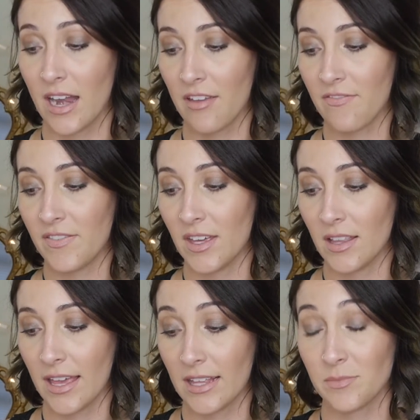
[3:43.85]
and I feel
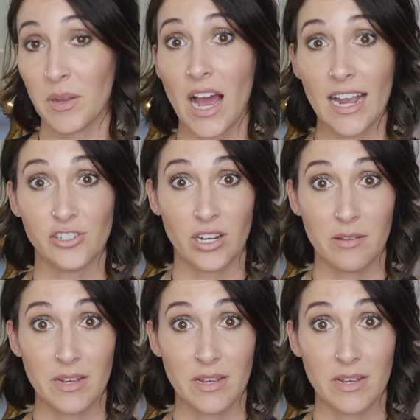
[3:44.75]
like it's been hydrating